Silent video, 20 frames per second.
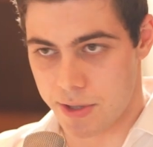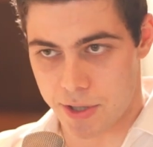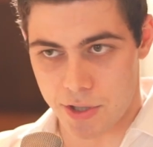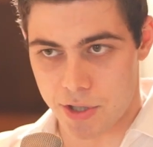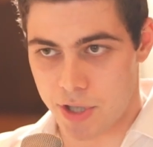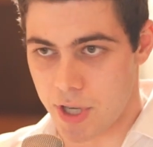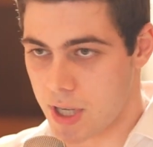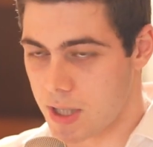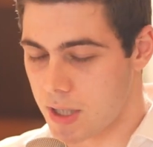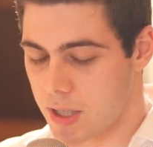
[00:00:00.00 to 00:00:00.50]
the
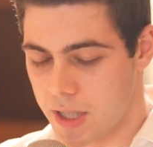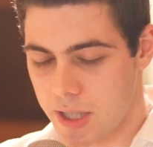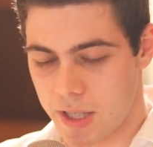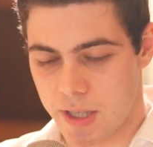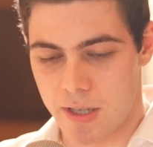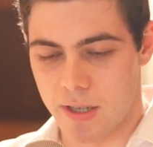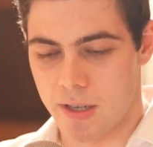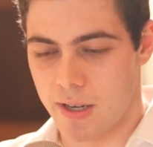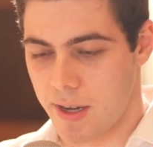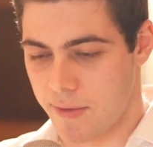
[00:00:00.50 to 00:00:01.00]
shekel
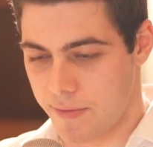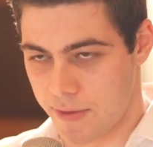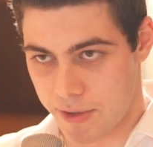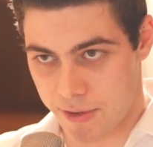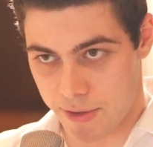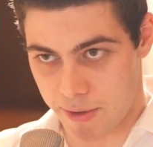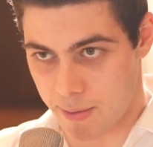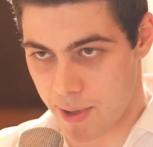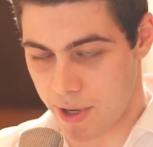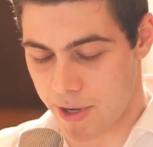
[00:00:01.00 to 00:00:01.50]
here after
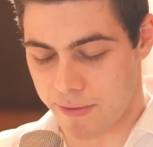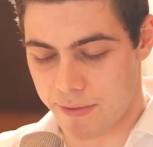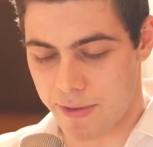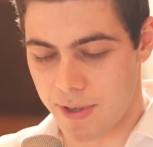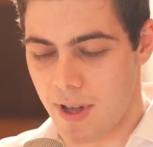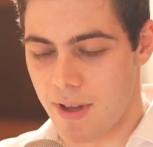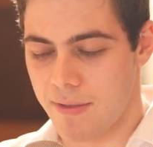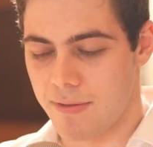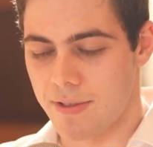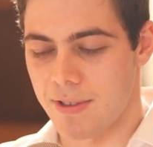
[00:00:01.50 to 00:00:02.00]
you buy your
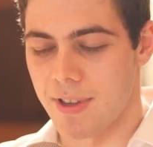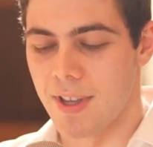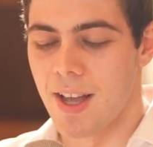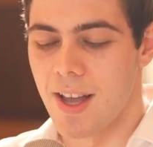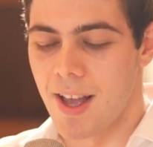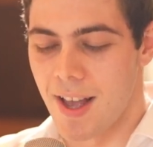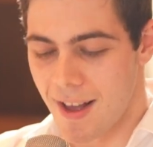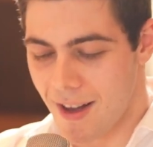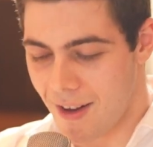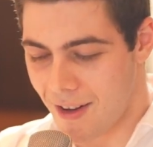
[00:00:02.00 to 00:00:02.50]
falafel,
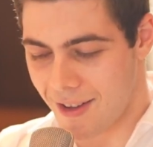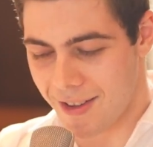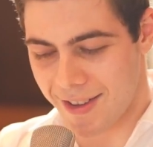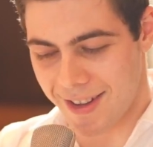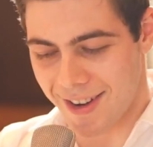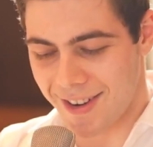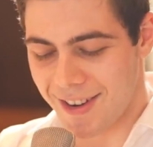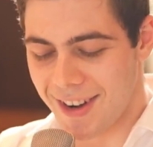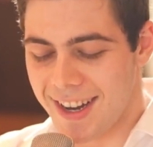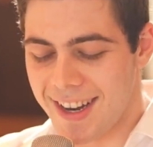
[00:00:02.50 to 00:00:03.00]
all of
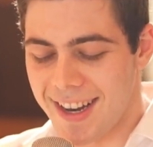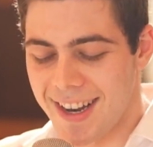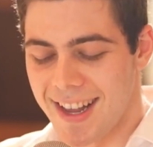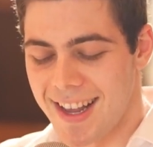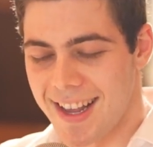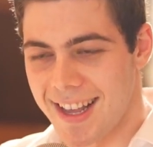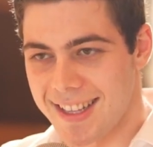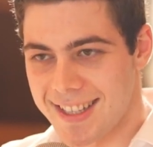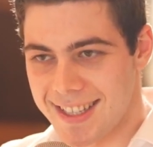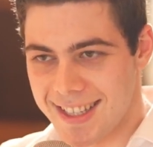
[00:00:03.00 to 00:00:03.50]
that, right?
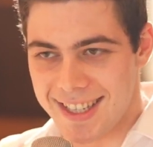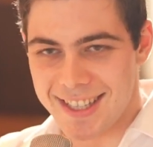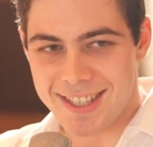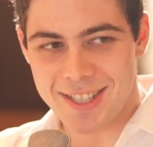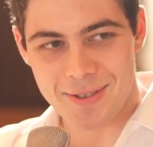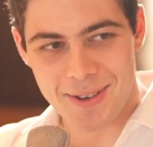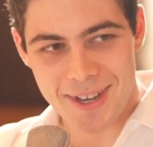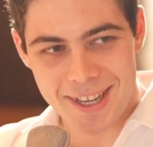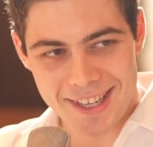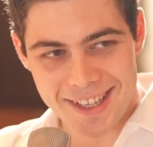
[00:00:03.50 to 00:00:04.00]
It's an
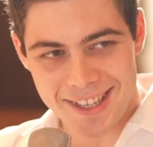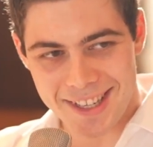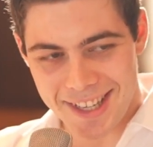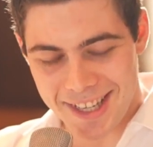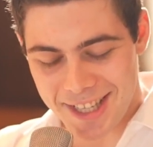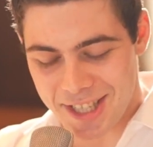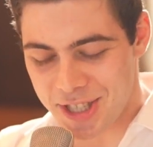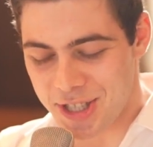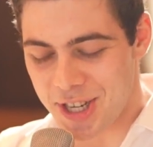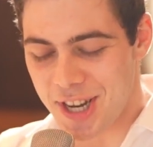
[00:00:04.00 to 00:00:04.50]
easy way to
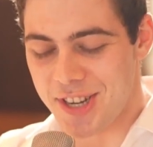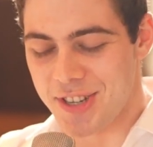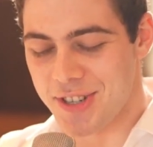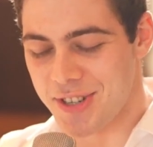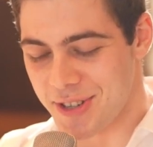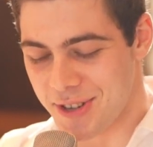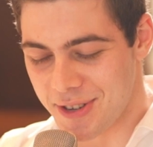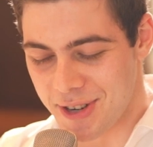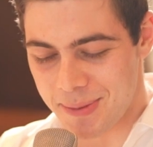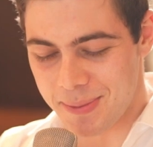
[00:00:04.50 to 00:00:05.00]
exchange
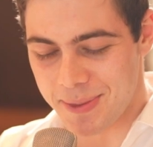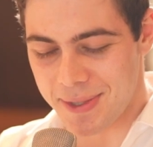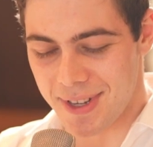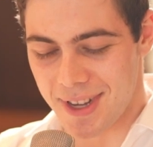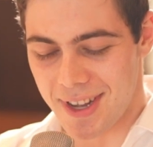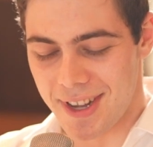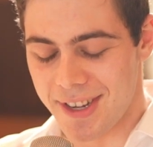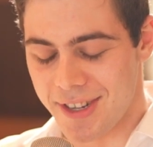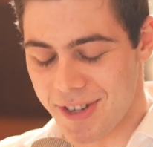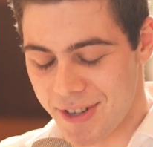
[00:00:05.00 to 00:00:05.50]

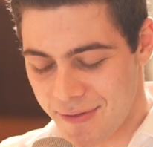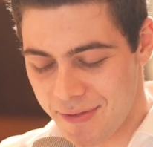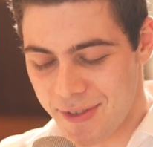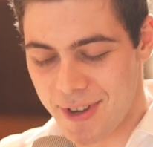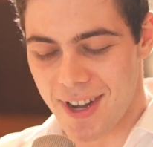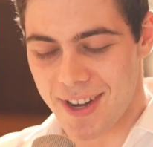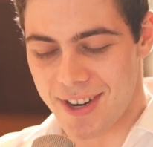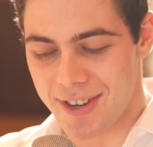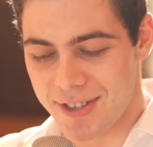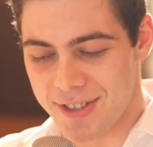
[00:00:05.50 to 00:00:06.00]
your
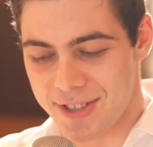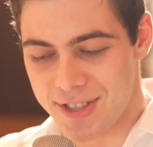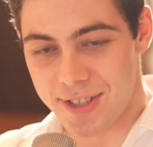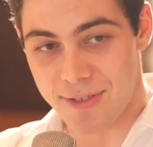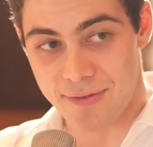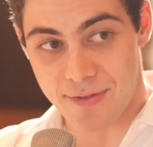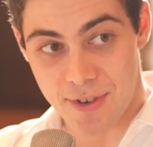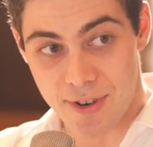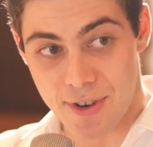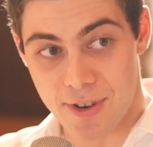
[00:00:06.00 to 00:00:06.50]
fiat currency
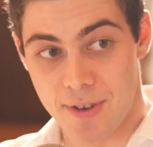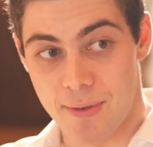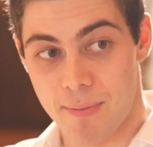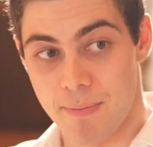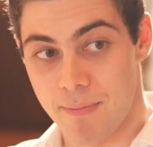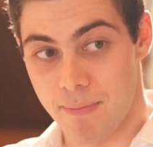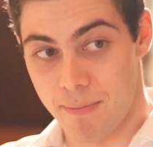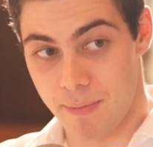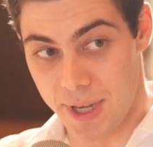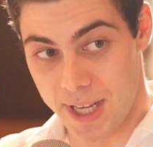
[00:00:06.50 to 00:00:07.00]
for
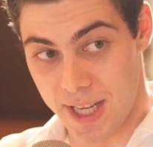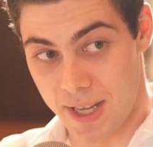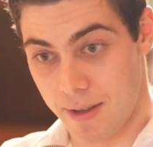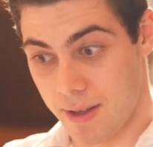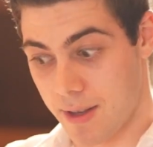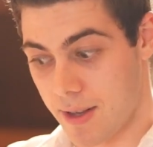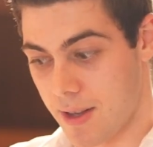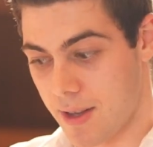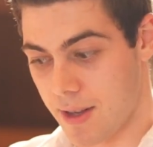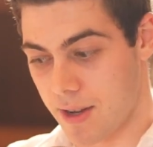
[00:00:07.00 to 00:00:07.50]

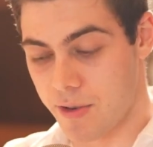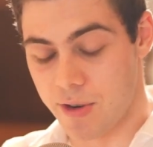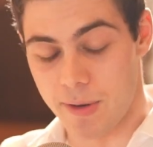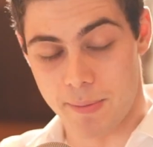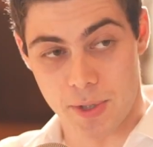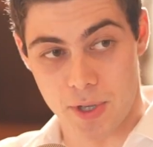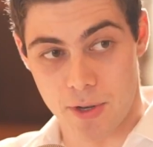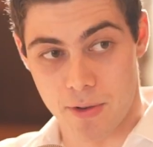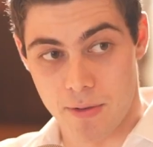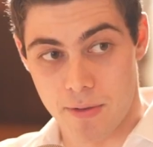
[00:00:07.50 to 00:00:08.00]

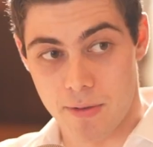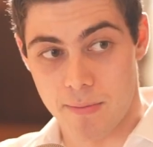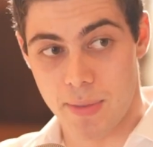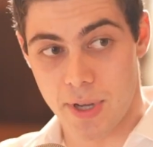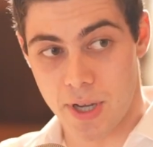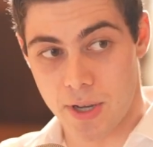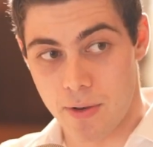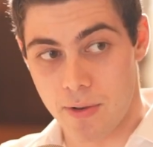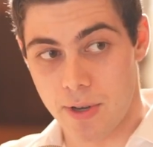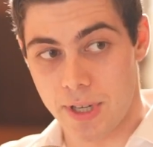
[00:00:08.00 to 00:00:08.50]
crypto,
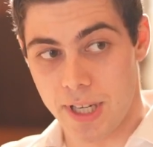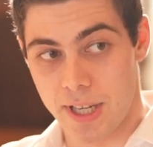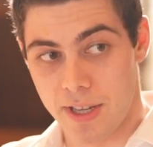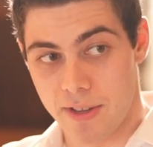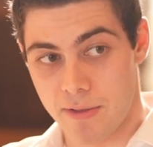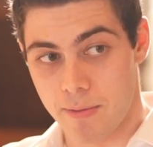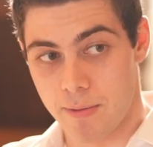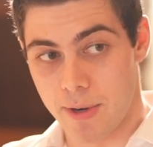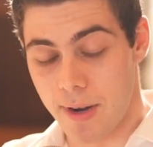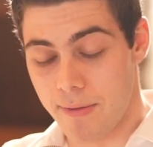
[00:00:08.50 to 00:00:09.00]
Bitcoin,
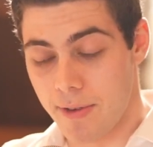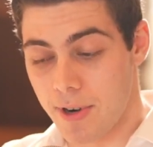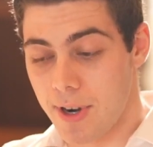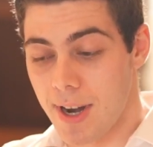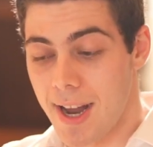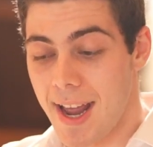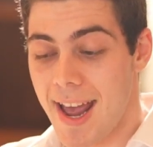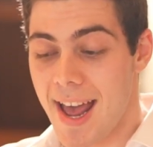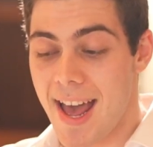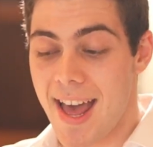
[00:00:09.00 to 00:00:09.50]
ETH, whatever,
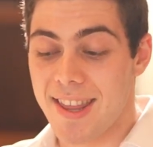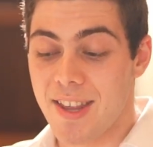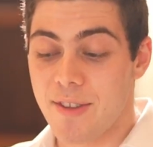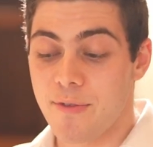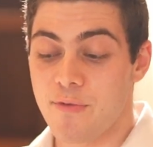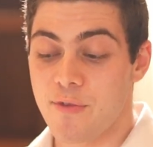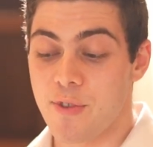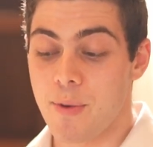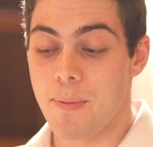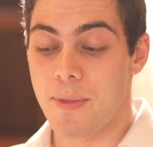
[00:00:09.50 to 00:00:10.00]
and then
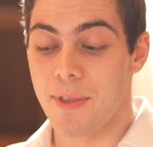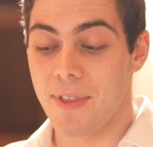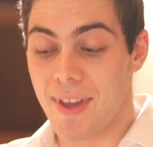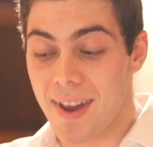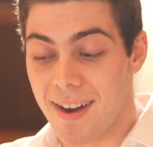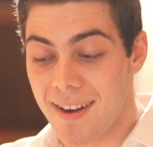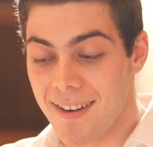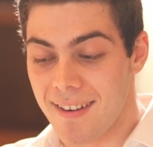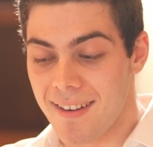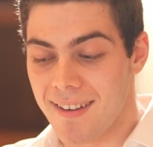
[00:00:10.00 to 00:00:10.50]
from
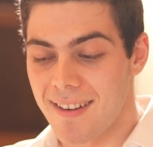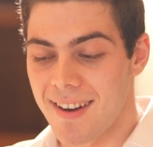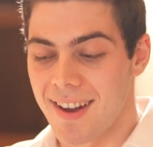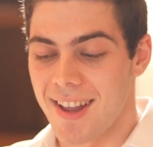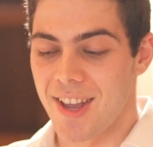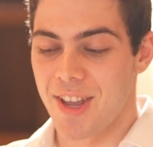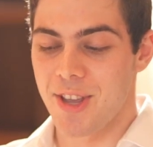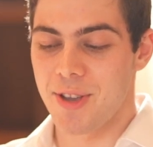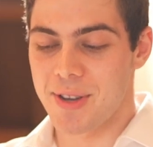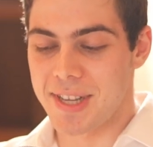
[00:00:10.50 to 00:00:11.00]
there
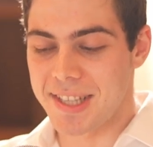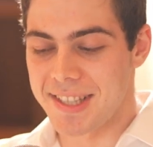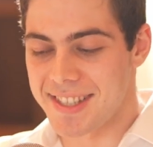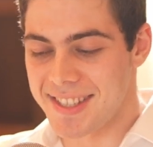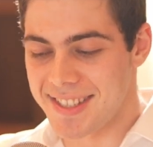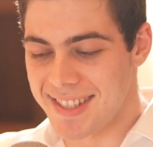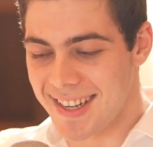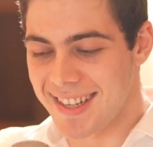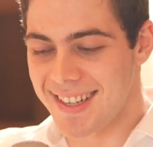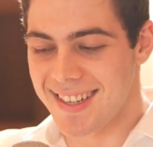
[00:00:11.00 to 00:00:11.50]
you can
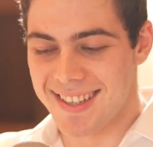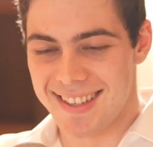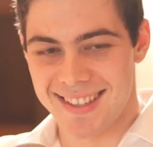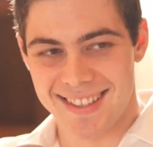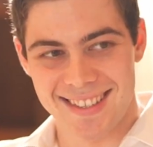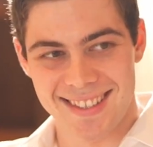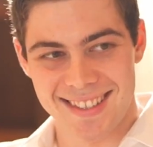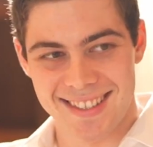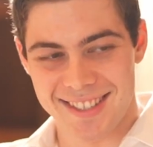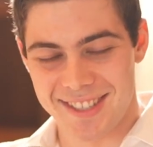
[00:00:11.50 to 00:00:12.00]
send it
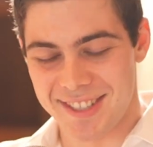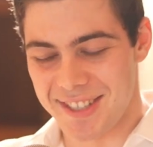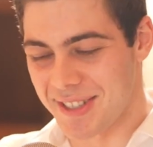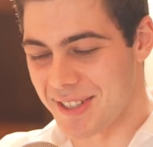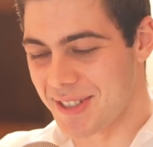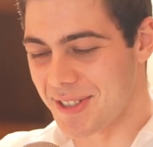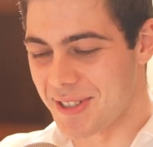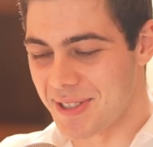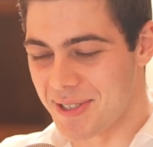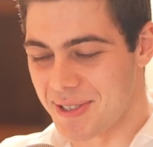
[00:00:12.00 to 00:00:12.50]

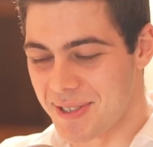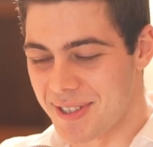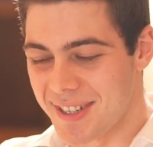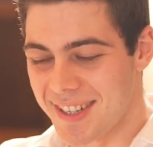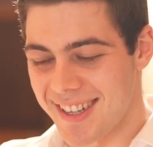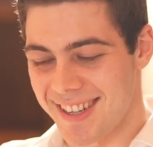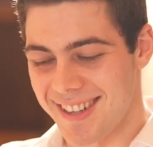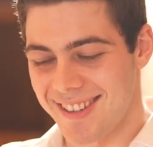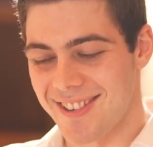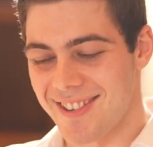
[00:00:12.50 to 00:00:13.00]
to
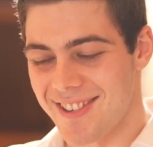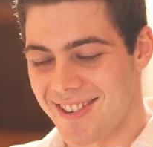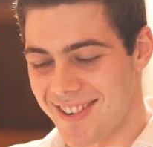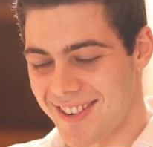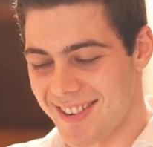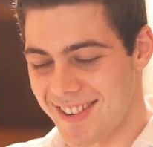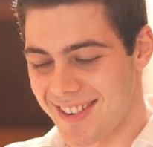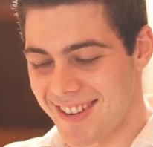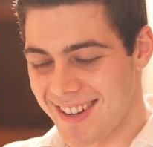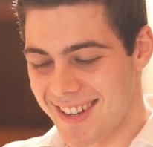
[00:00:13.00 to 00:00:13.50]

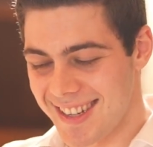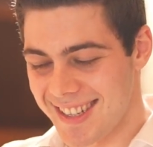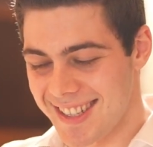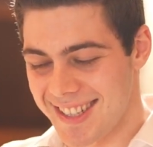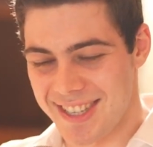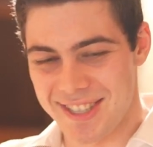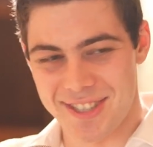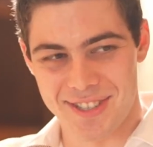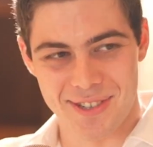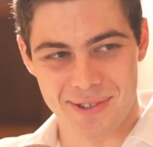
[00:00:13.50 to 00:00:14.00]
your
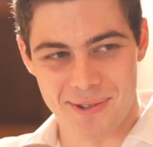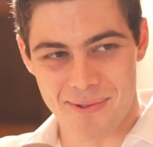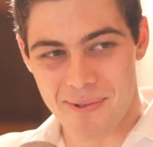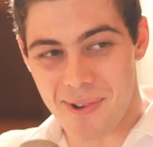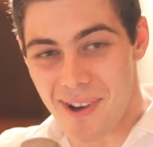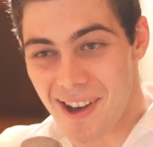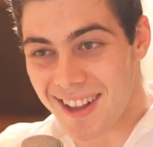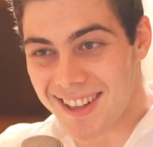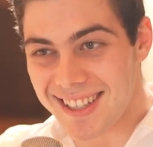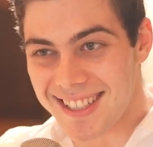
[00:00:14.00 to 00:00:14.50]
digital
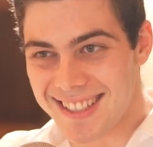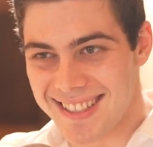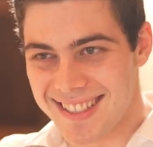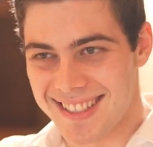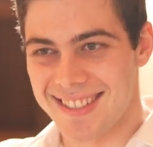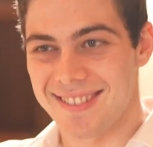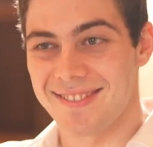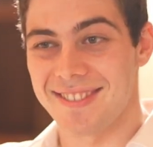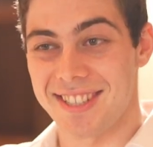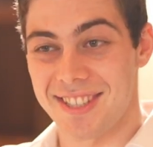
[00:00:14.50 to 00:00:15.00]

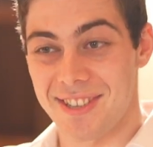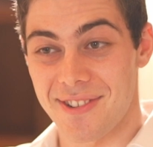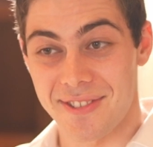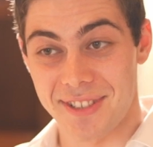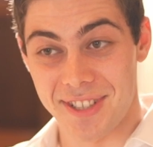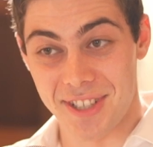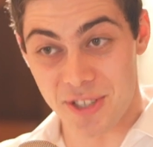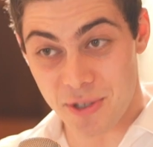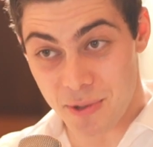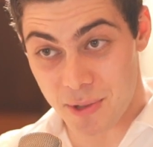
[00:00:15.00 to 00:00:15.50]
wallet, which
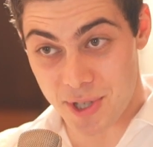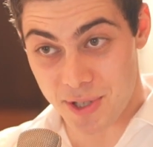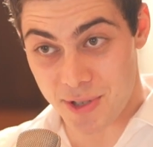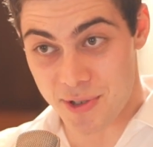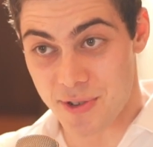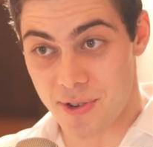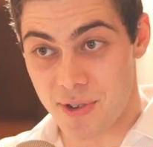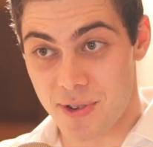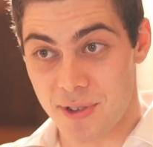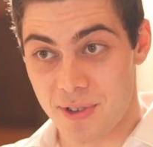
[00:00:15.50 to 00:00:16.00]
only you
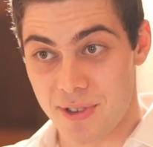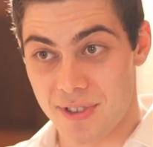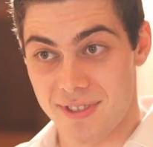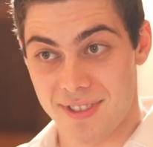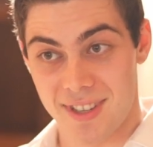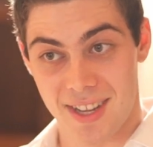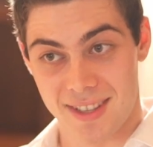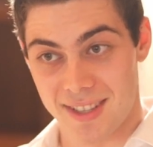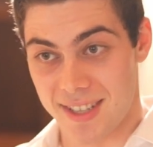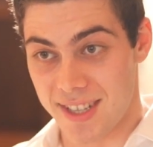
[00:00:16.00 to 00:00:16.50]
control,
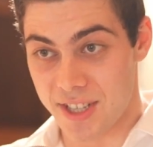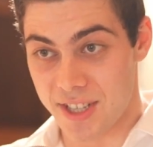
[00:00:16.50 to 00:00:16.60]
not the